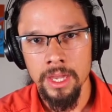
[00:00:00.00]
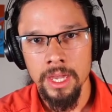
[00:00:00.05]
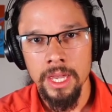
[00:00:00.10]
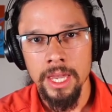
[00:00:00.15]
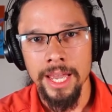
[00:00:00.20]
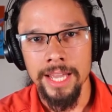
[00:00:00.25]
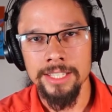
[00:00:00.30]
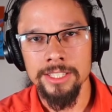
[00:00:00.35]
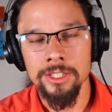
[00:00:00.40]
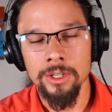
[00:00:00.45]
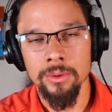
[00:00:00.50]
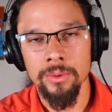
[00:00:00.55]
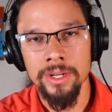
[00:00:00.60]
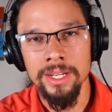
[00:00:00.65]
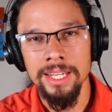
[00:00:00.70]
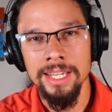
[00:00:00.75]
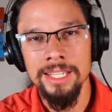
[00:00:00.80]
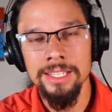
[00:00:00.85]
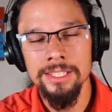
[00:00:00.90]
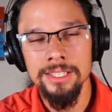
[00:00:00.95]
And so when
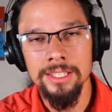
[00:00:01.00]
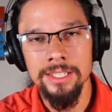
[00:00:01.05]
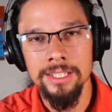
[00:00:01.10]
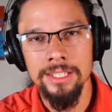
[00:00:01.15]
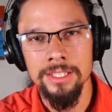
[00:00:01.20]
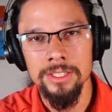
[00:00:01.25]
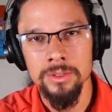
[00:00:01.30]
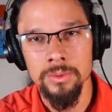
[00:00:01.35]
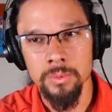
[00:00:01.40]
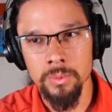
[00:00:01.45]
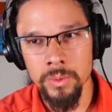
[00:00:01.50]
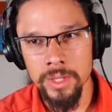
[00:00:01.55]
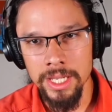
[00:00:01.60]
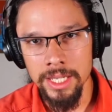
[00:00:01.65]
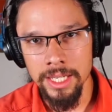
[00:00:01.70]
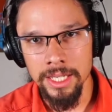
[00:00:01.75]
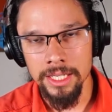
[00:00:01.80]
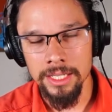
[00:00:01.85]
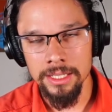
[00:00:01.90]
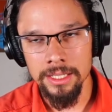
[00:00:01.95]
insulin is
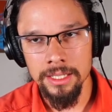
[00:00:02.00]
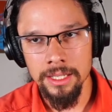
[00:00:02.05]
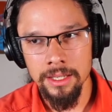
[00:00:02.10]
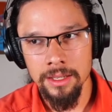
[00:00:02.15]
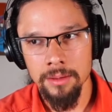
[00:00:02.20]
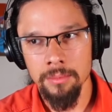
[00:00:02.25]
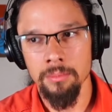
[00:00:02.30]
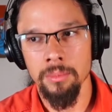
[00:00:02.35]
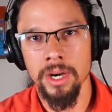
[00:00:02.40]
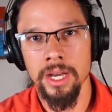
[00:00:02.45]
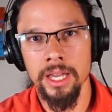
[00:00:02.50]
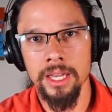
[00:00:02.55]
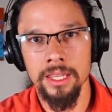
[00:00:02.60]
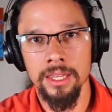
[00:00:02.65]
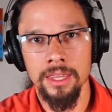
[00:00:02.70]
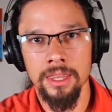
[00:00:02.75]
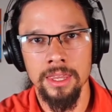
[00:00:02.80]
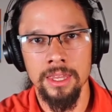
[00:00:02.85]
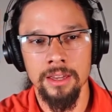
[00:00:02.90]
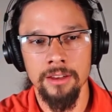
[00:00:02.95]
weakened by
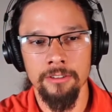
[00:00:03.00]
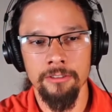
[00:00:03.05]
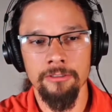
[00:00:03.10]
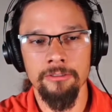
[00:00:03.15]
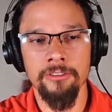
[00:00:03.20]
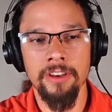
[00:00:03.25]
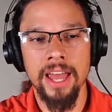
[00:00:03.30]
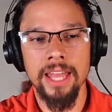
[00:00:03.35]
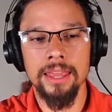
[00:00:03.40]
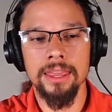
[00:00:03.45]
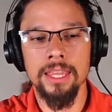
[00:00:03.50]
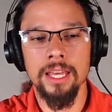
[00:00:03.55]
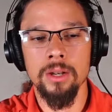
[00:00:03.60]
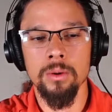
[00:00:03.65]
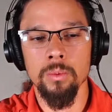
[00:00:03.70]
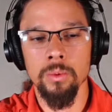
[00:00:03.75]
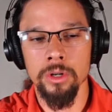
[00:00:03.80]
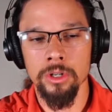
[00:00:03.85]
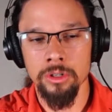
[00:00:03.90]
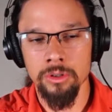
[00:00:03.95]
the fat that
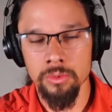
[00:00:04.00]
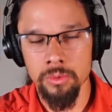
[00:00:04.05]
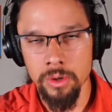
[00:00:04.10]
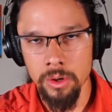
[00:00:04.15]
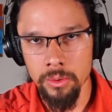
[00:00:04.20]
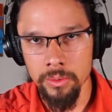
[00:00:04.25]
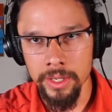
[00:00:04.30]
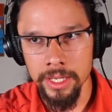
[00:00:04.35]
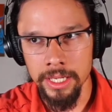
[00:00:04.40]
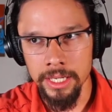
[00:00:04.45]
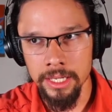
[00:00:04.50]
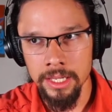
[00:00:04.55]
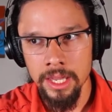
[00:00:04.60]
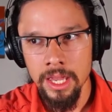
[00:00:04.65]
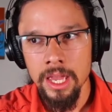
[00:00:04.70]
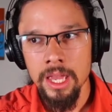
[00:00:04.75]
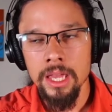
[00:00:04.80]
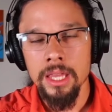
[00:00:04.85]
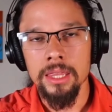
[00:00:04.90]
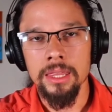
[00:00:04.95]
we're growing,
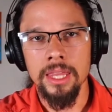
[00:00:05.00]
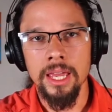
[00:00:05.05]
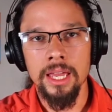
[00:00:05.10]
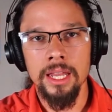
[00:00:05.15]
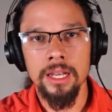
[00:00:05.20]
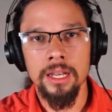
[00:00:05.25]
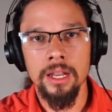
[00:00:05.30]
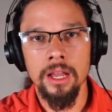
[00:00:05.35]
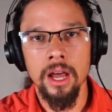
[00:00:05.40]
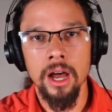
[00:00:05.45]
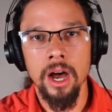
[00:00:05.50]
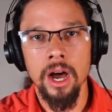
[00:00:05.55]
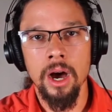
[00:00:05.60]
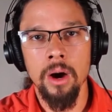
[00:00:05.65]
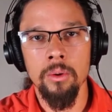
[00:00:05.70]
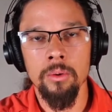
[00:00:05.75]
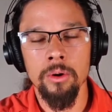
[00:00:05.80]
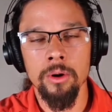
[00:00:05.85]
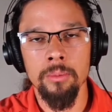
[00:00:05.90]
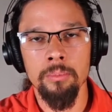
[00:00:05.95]
then
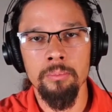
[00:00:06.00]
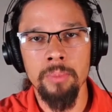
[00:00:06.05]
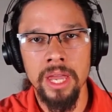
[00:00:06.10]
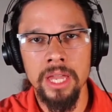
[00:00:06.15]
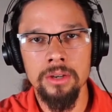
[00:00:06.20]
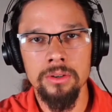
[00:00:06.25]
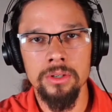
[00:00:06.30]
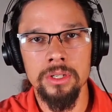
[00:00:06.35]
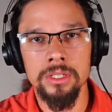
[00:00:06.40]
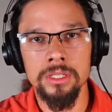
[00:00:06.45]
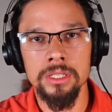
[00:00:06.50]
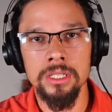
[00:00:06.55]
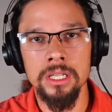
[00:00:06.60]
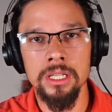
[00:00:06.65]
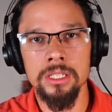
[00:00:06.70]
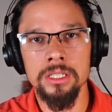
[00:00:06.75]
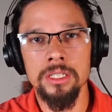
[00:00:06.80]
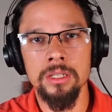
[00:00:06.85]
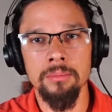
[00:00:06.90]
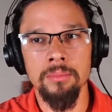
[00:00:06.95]
our pancreas
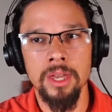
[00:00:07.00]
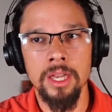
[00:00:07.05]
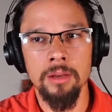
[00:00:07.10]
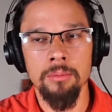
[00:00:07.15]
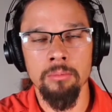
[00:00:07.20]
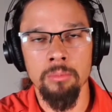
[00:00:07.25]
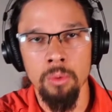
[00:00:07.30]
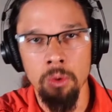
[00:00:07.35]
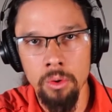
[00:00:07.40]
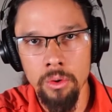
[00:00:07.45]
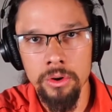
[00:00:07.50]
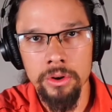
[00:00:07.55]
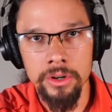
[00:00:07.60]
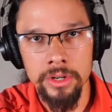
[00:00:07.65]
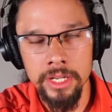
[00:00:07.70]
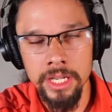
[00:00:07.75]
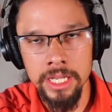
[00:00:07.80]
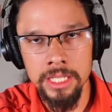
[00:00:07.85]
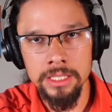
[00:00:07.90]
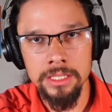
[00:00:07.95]
needs to make more
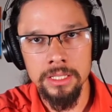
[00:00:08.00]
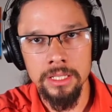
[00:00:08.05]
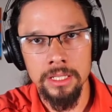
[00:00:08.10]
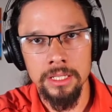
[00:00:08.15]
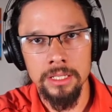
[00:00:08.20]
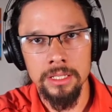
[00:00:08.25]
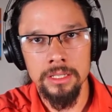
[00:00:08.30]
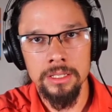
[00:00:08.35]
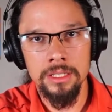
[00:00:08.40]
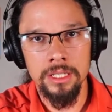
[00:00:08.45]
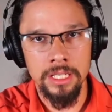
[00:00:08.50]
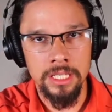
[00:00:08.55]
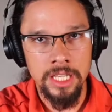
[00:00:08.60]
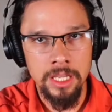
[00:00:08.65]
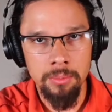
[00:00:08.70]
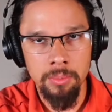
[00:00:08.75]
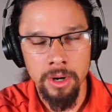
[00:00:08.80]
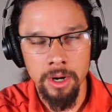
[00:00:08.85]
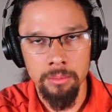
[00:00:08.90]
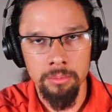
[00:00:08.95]
insulin to
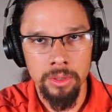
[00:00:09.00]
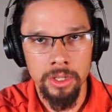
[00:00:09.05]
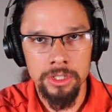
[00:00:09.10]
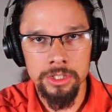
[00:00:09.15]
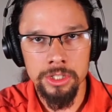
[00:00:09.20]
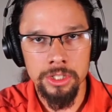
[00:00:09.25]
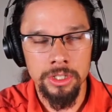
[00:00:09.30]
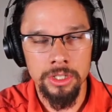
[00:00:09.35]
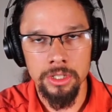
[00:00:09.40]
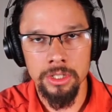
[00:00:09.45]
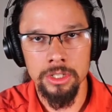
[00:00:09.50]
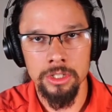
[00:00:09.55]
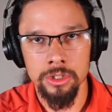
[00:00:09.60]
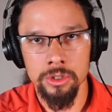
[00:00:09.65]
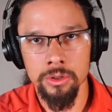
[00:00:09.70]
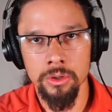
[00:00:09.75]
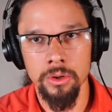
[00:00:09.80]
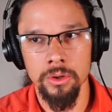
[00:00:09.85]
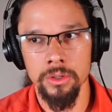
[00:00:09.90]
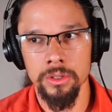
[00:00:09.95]
keep our blood sugar
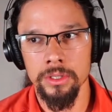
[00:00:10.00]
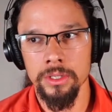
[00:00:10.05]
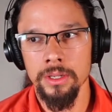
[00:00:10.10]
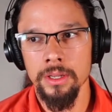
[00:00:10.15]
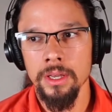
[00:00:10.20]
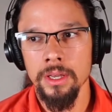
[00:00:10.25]
controlled.